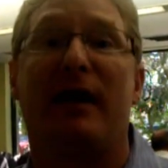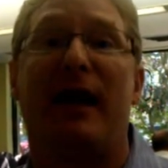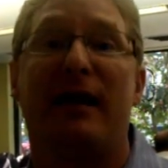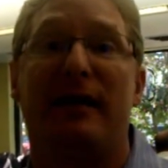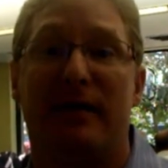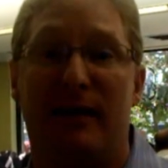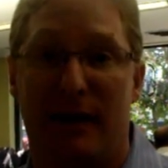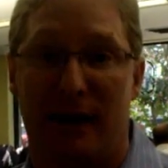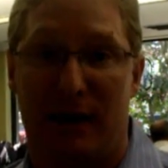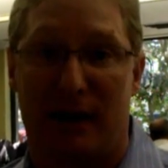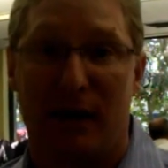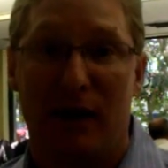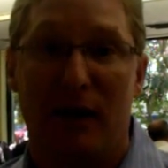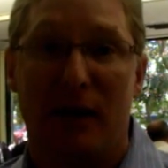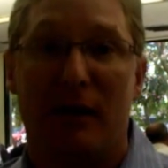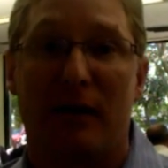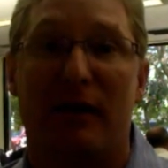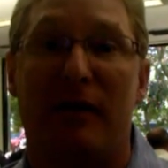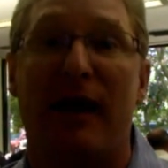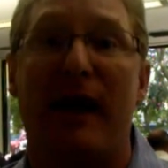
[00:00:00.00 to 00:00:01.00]
they think
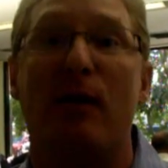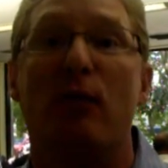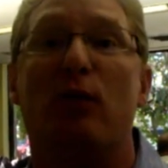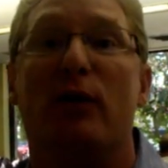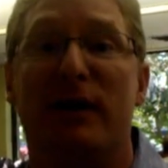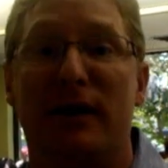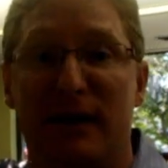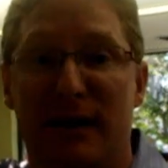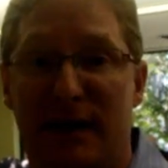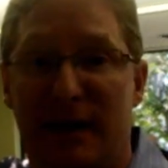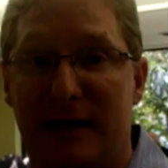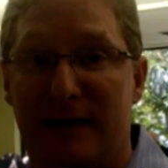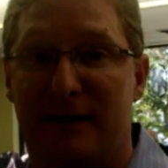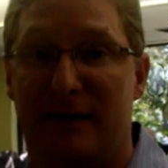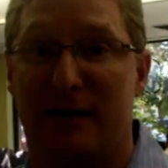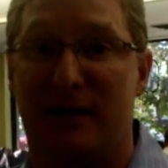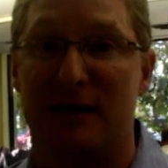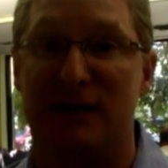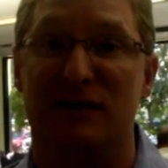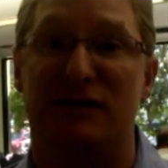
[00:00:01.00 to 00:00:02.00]
they would need
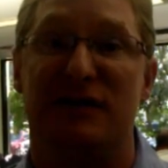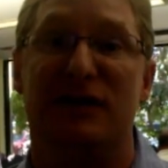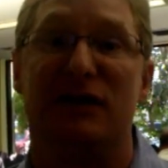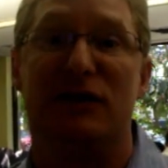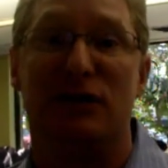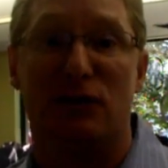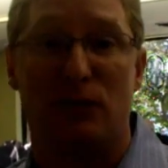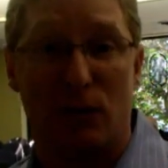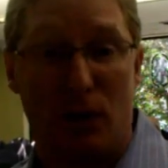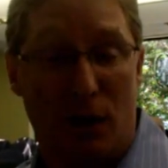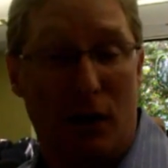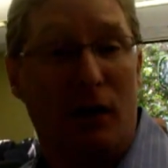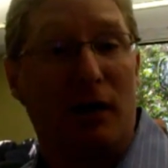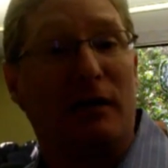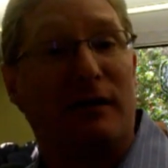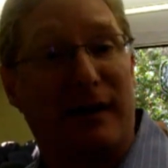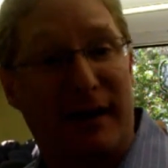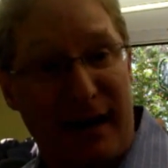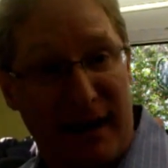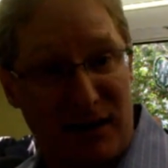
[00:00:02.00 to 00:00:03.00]
to continue
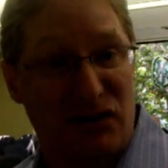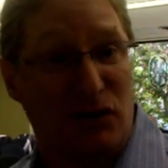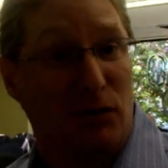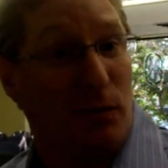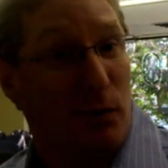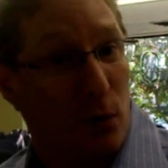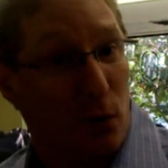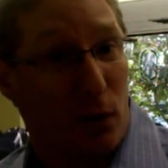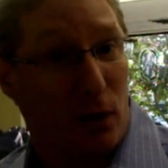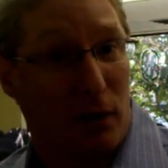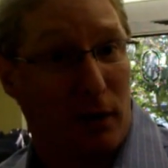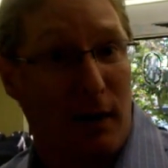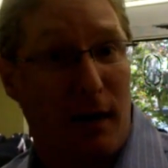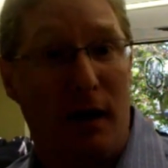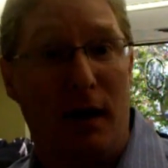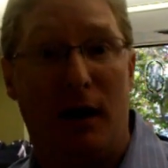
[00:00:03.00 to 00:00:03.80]
to get support.